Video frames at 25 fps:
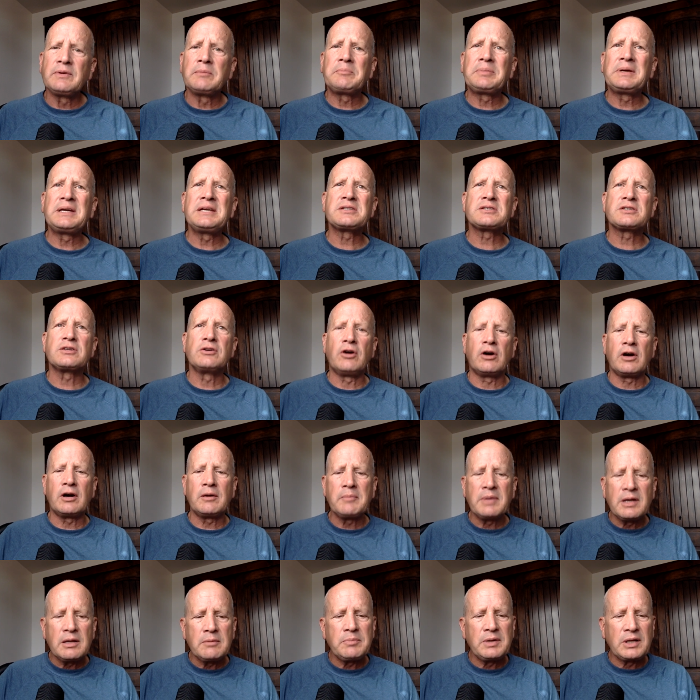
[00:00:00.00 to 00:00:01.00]
in peace and
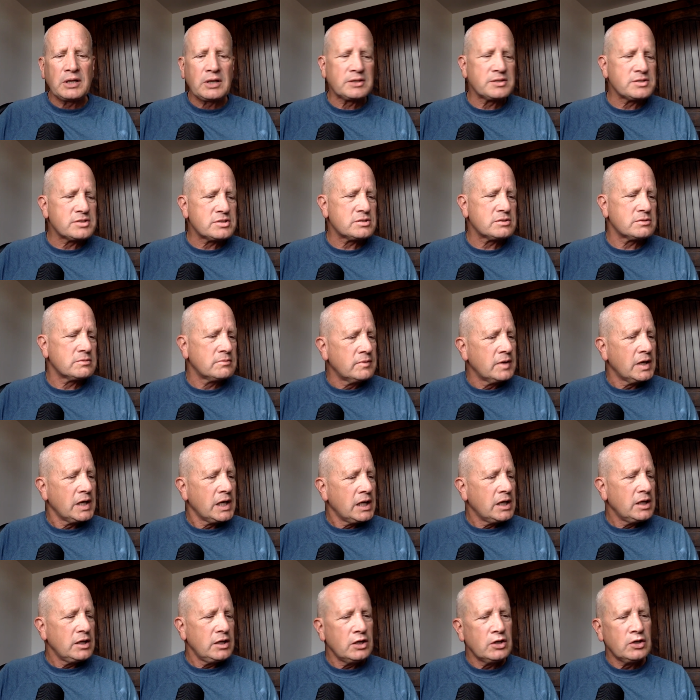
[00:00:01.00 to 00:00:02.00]
harmony because
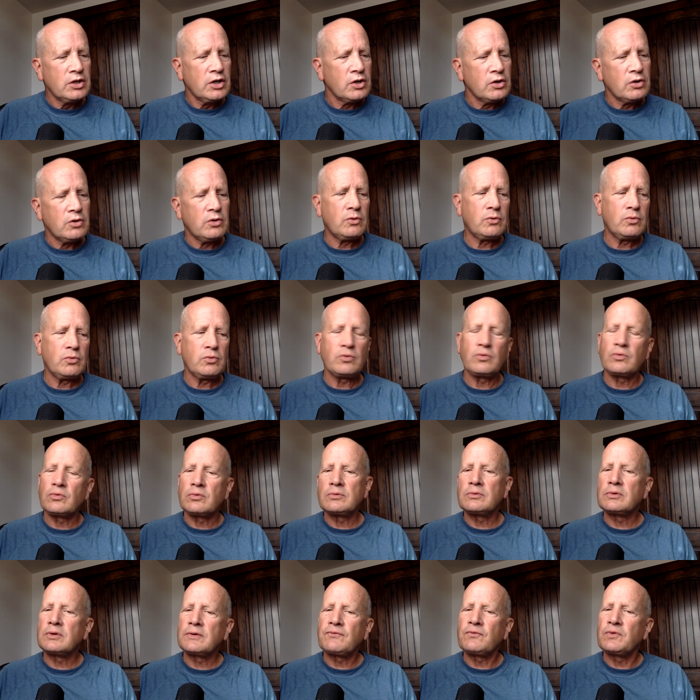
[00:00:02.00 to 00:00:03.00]
you know,
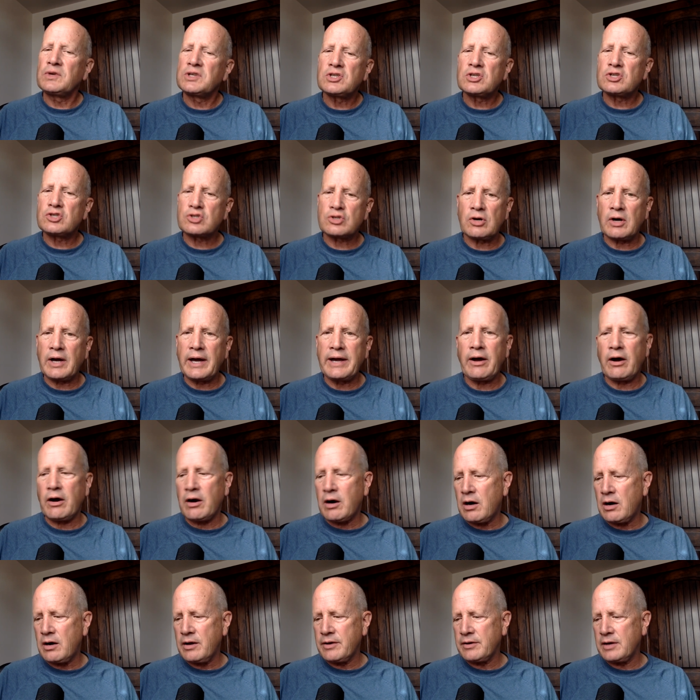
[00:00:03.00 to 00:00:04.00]
if we just try
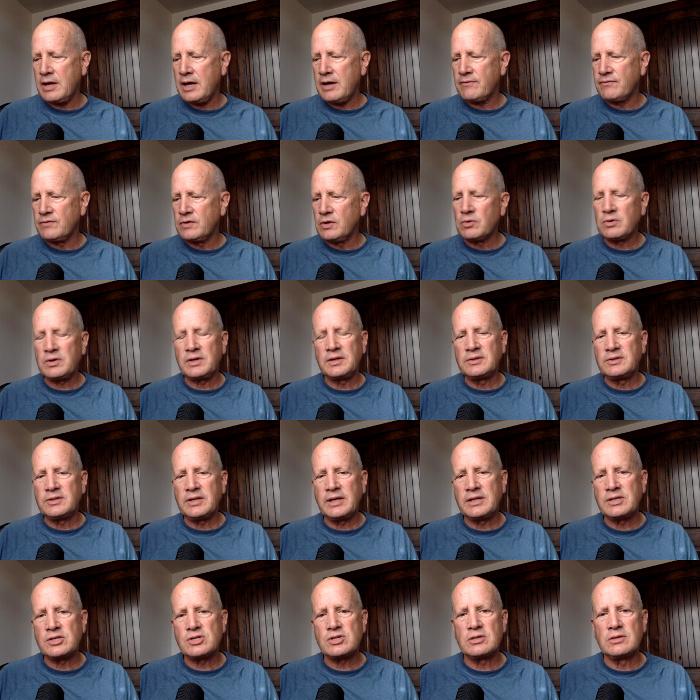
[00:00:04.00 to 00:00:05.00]
hard and have no
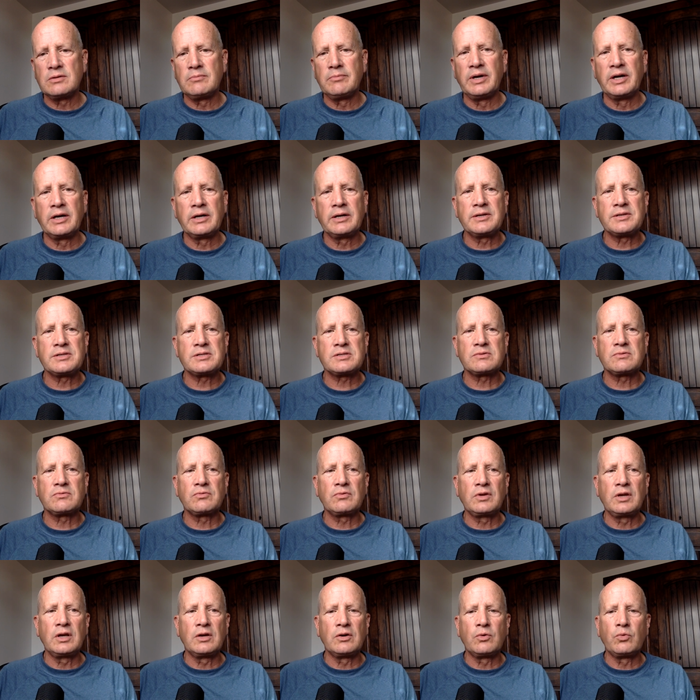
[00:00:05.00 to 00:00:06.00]
contention among us,
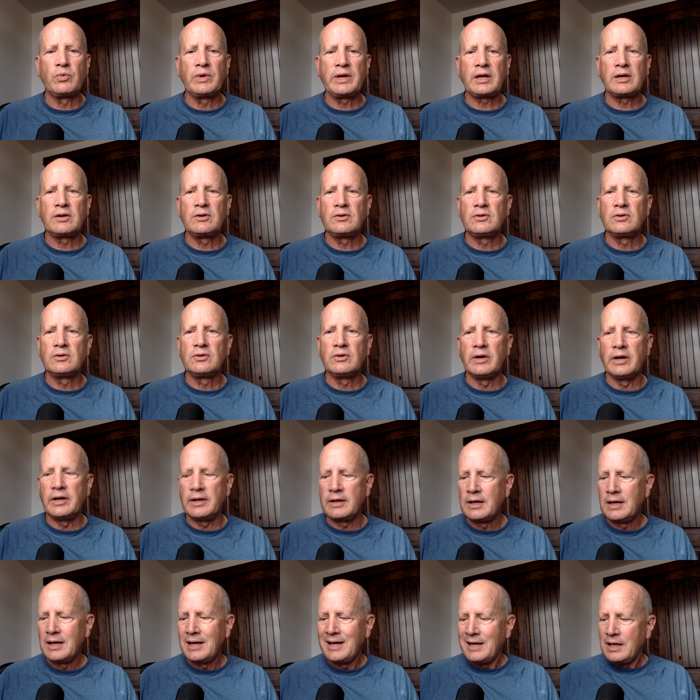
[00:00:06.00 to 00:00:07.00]
you know, we can do it.
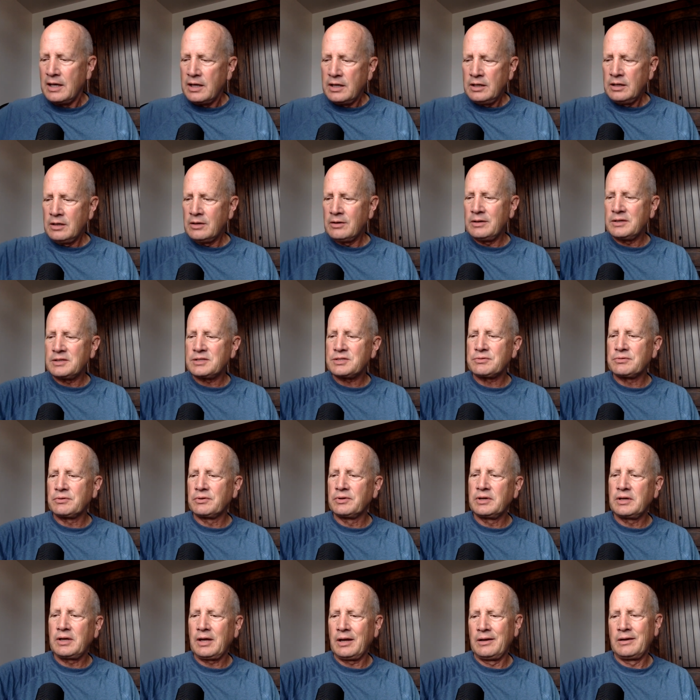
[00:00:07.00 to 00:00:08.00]
You know, it's
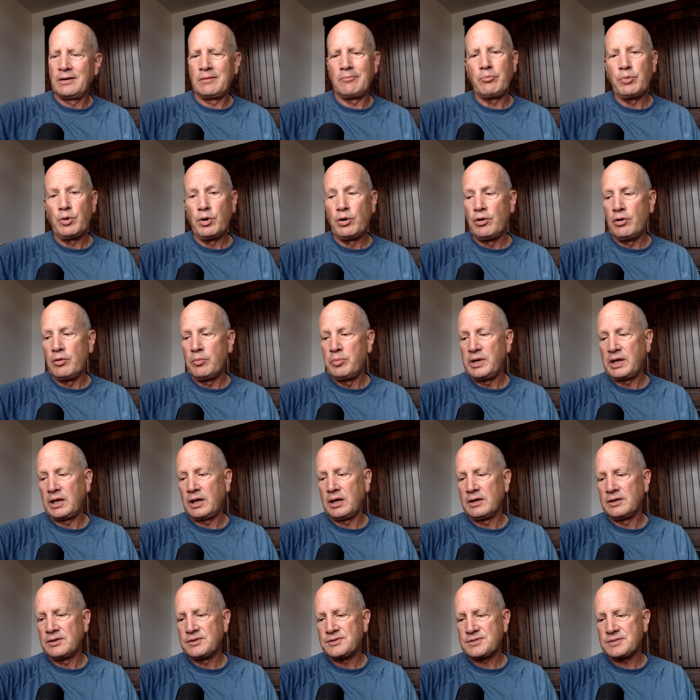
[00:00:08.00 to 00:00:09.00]
really kind of bold
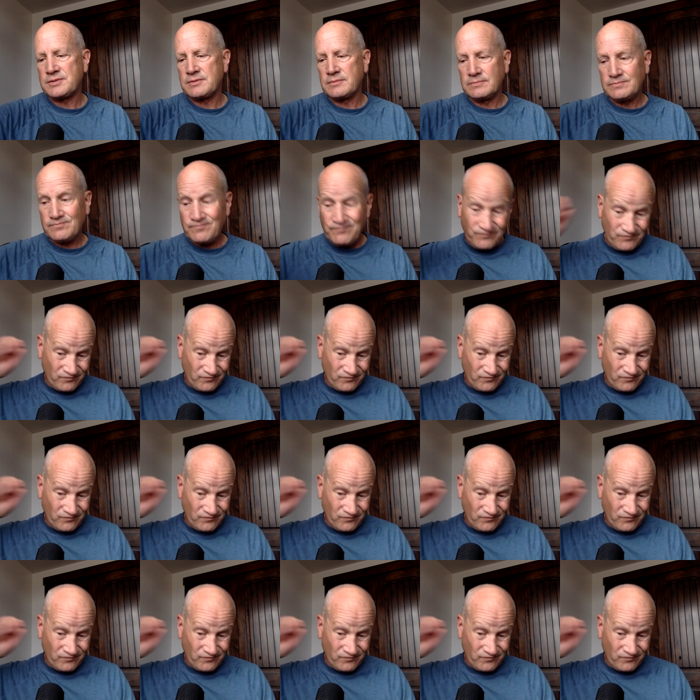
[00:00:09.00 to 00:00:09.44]
because